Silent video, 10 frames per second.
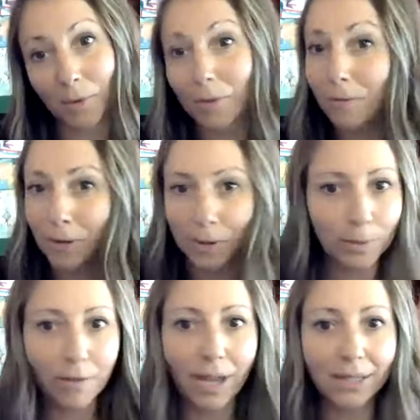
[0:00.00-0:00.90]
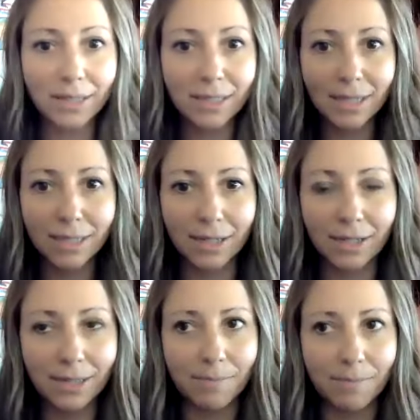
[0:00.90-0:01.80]
more virtual events because I
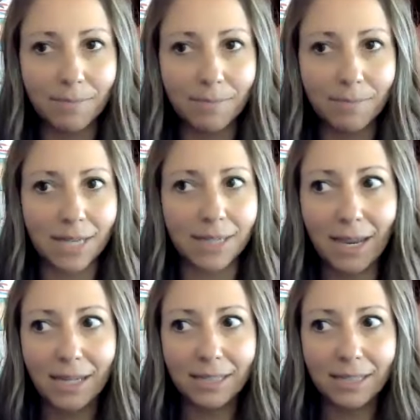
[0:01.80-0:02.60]
just miss